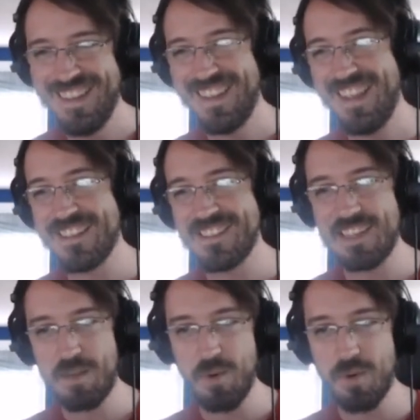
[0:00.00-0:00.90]
Yeah, it's
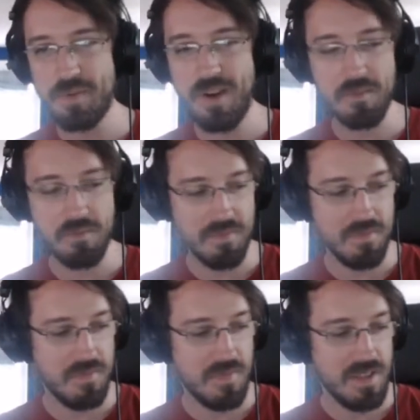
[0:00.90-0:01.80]
like I'm going to prom.
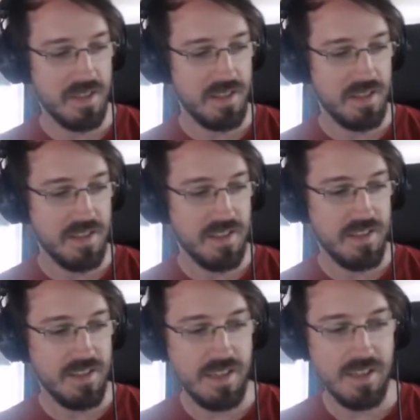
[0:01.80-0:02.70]

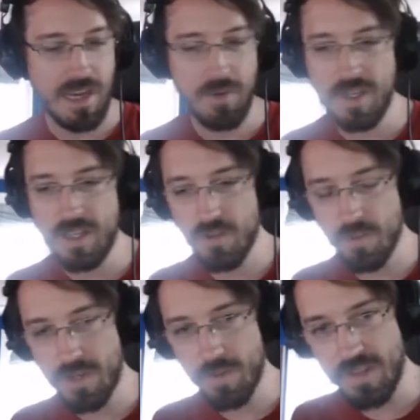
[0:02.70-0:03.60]
I would not go to
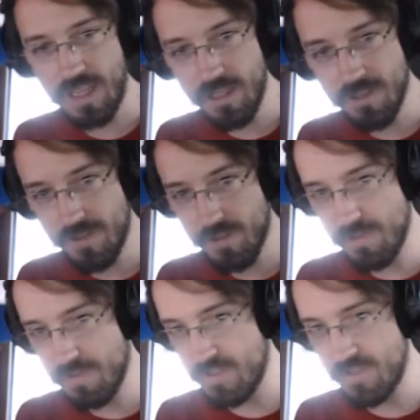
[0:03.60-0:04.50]
prom with any of you
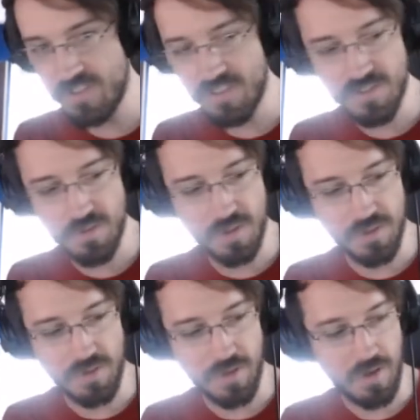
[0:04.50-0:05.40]
losers, just so we're
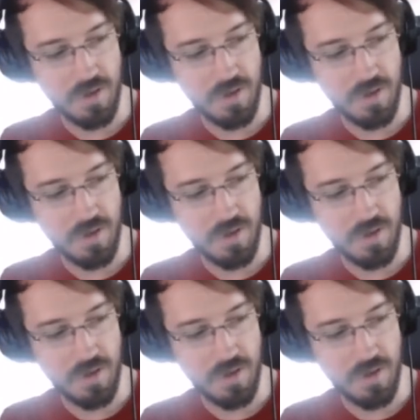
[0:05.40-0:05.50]
clear.